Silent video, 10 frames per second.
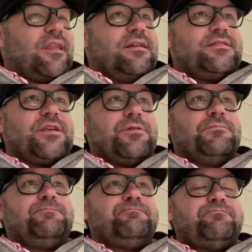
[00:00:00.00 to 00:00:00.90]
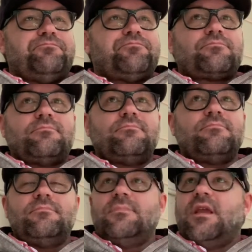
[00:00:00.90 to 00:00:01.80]
So
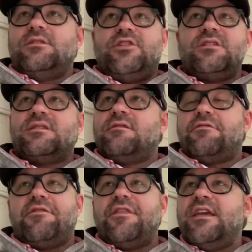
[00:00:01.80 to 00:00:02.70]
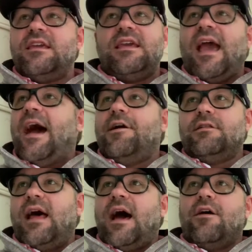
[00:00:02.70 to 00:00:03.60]
just thinking out
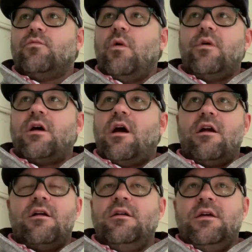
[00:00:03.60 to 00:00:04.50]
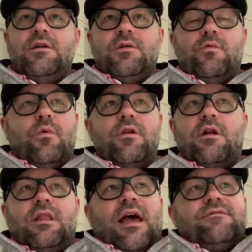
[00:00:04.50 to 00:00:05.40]
loud, what would our
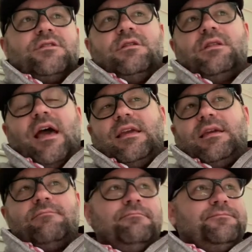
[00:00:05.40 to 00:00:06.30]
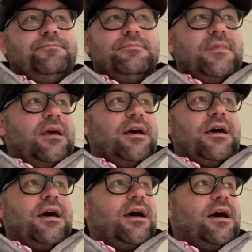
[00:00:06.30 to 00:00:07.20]
lives look like
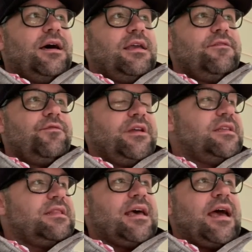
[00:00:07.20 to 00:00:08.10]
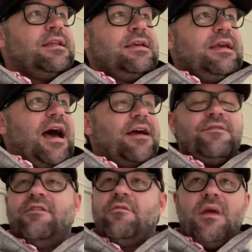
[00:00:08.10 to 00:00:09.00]
if we did that? I've
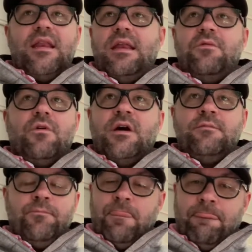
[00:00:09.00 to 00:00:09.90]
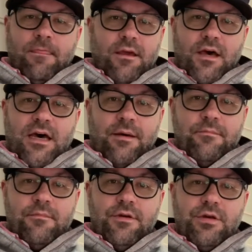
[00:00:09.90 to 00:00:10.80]
never met anyone
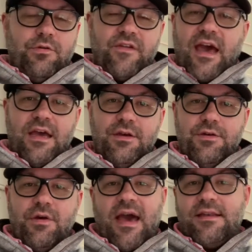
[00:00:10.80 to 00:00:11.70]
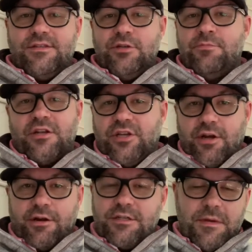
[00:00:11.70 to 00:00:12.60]
who had too much
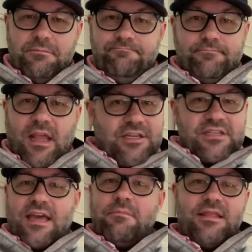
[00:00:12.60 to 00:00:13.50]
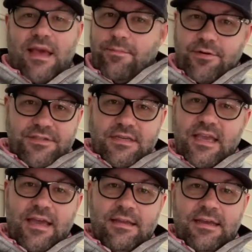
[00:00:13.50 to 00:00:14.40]
encouragement. I just hadn't met that person yet.